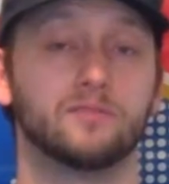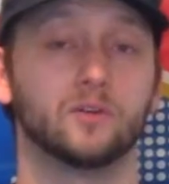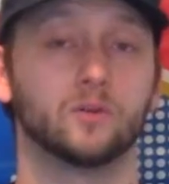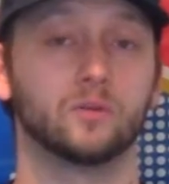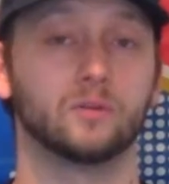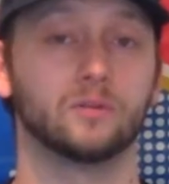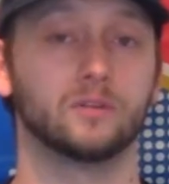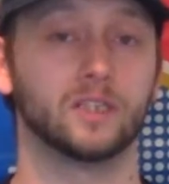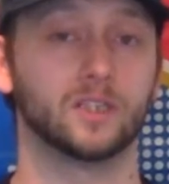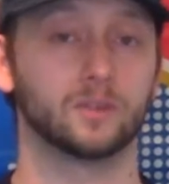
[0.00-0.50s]

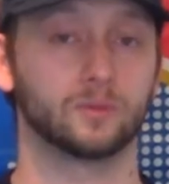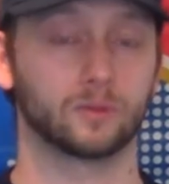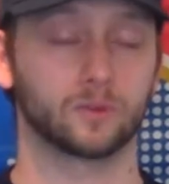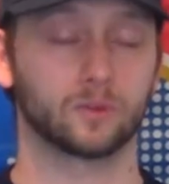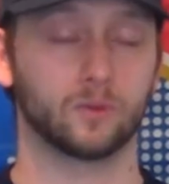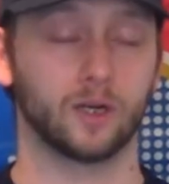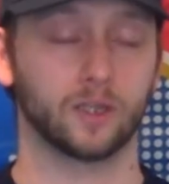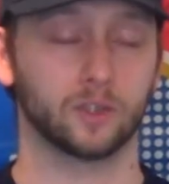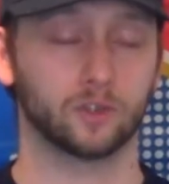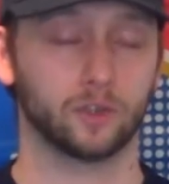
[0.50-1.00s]
thought this was
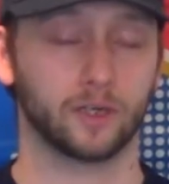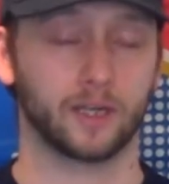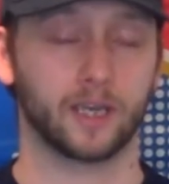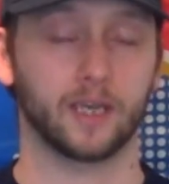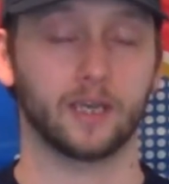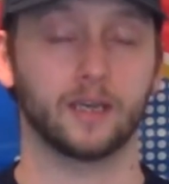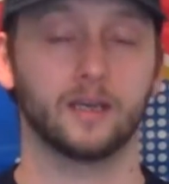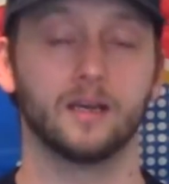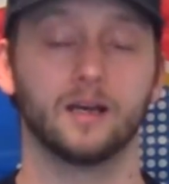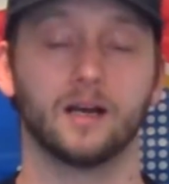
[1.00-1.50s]
quite
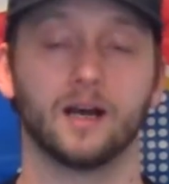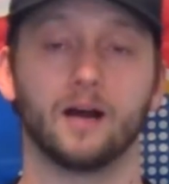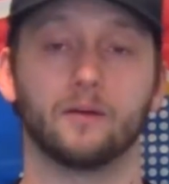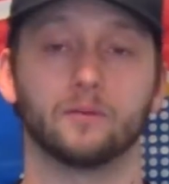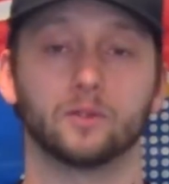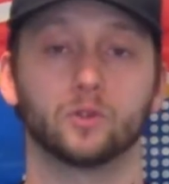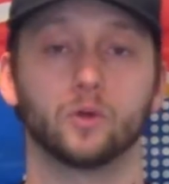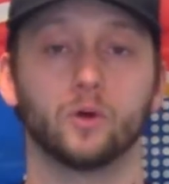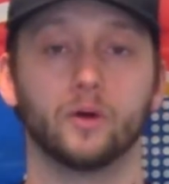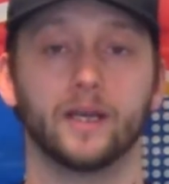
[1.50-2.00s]
tricky. I
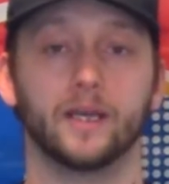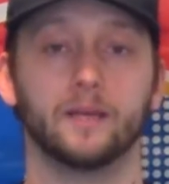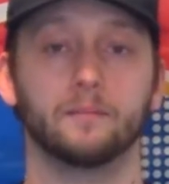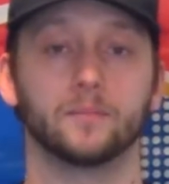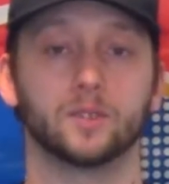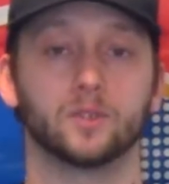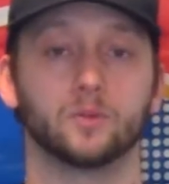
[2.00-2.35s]
was toying